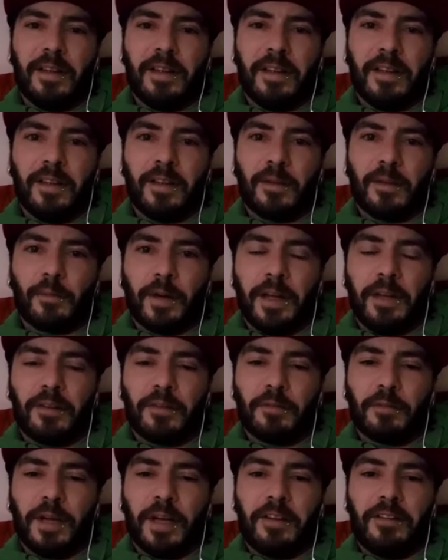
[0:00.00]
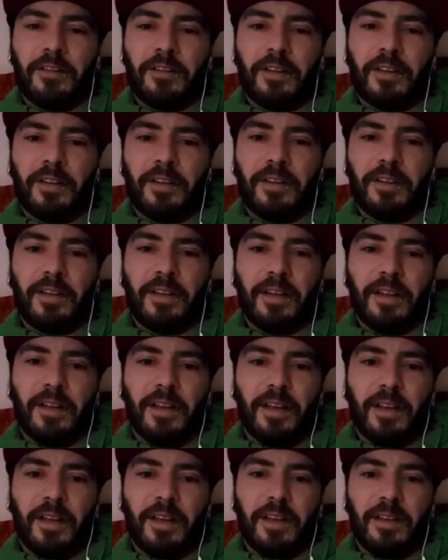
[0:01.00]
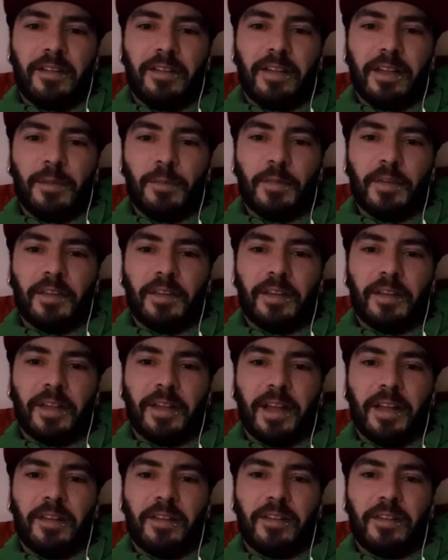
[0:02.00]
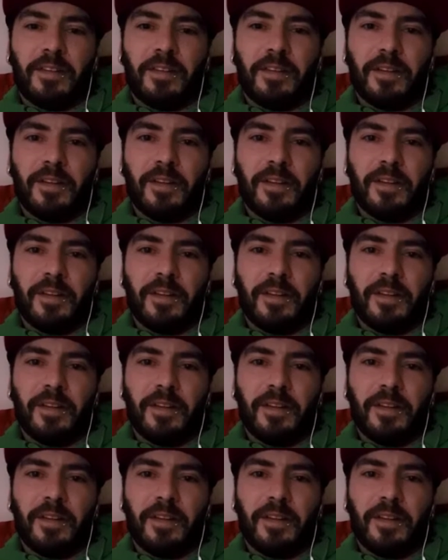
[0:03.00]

in the right direction, it seems that that's